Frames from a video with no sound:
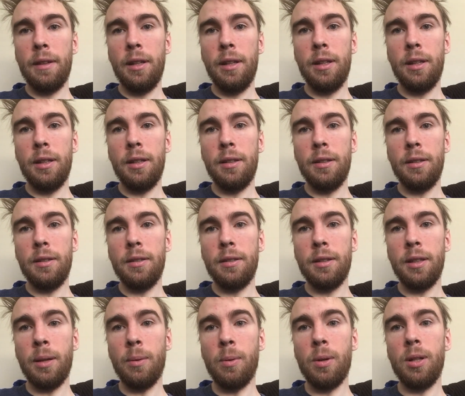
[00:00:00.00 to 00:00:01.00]
And
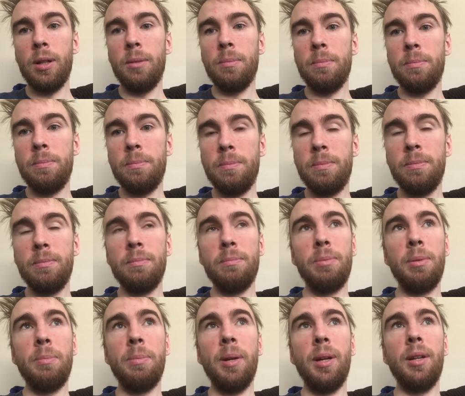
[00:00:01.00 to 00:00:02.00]
I want to
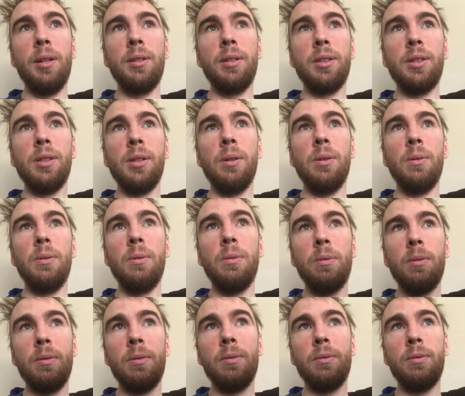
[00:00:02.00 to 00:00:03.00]
be better, so
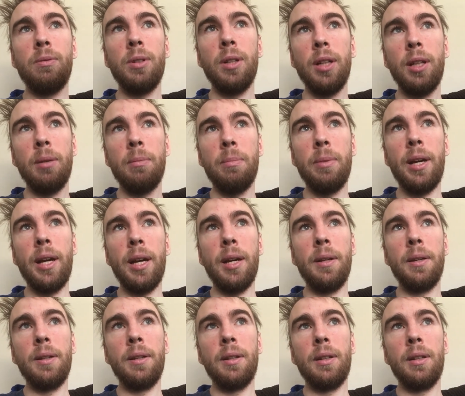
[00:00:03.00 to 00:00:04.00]
freaking bad.